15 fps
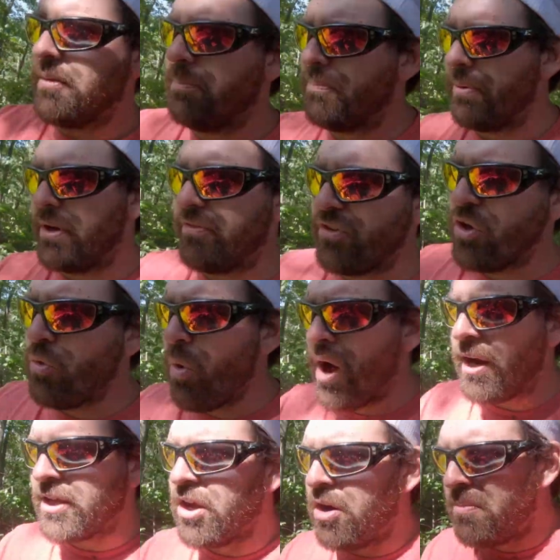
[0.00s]
But if you
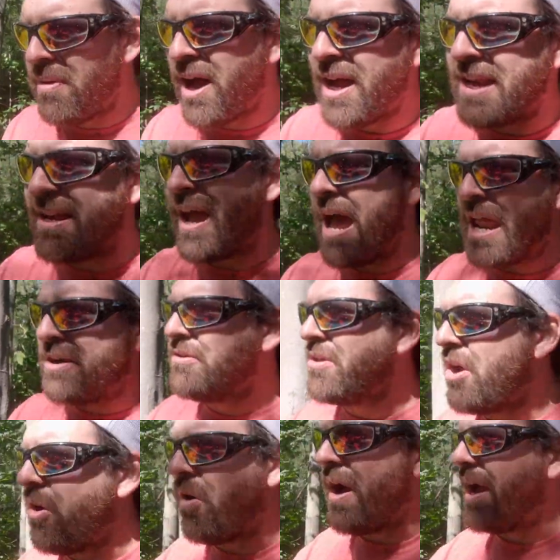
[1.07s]
want to go mud, I don't
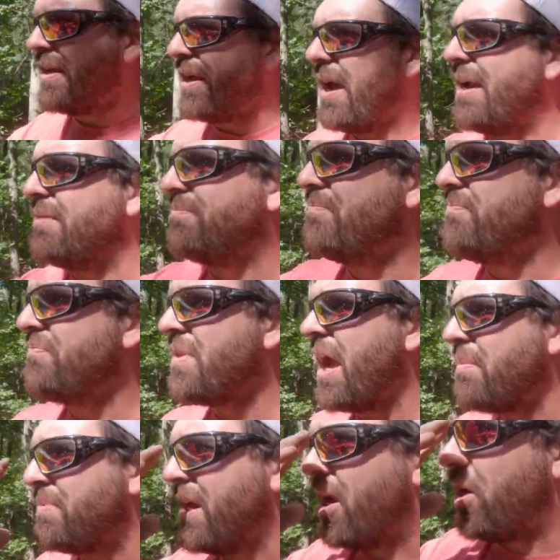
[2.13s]
know.
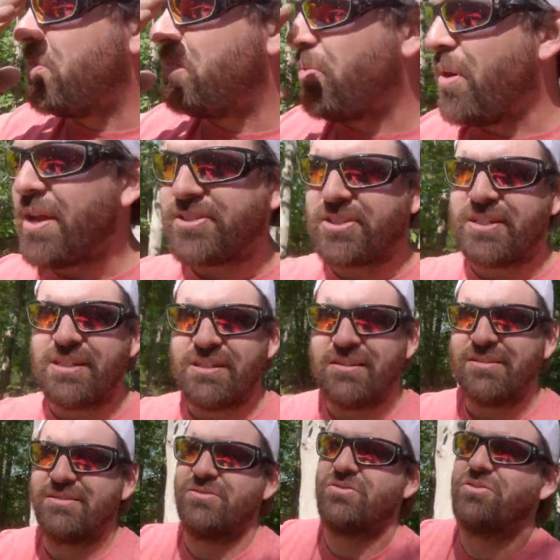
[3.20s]
I'd be hard pressed
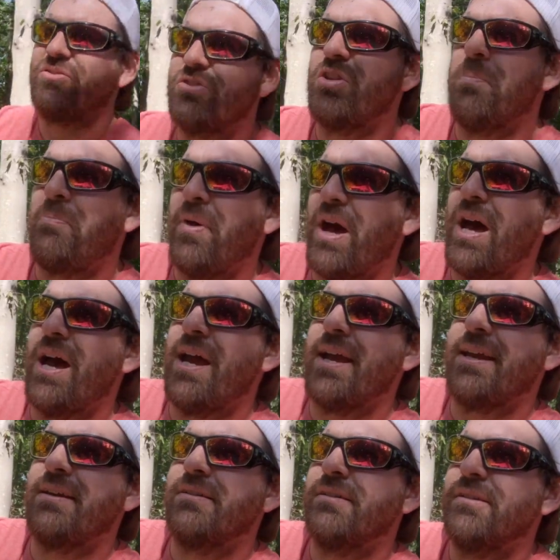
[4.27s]
to buy